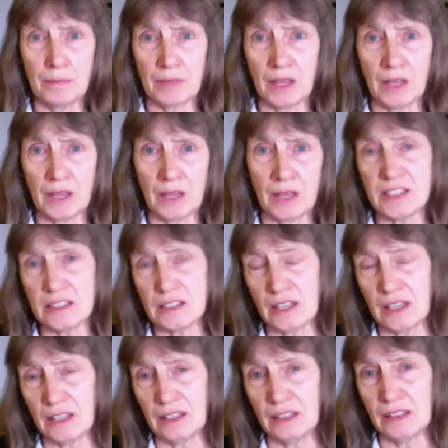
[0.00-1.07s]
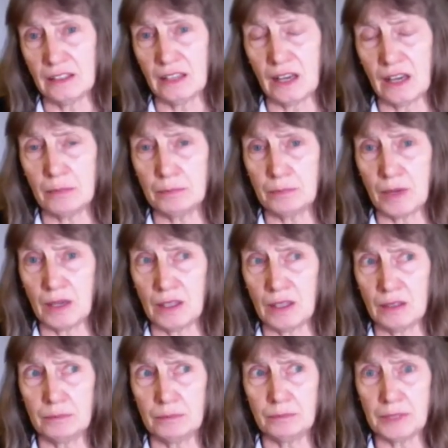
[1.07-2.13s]
and I did a a, a,
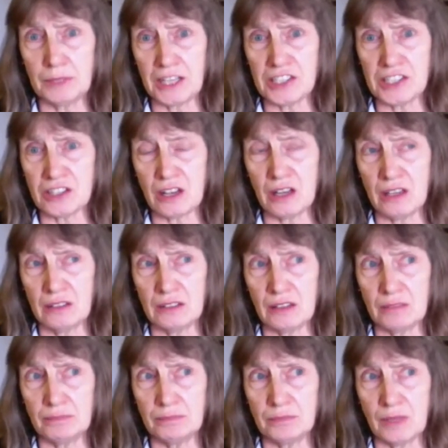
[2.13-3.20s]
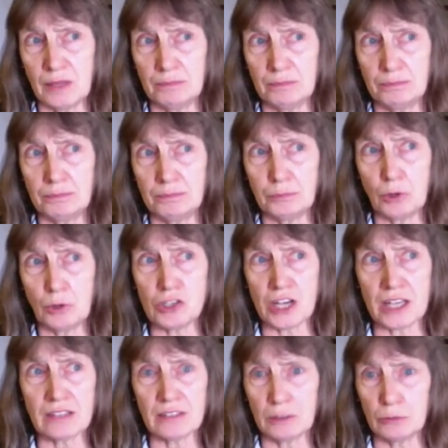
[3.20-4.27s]
PhD, uh, a
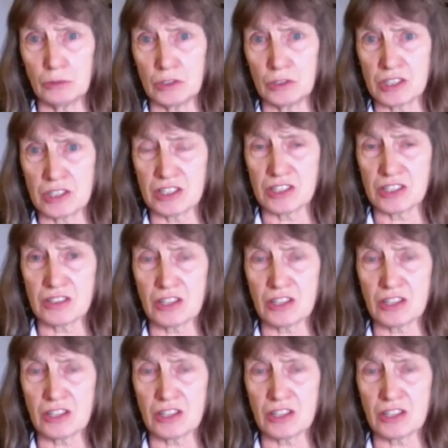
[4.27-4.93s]
project that was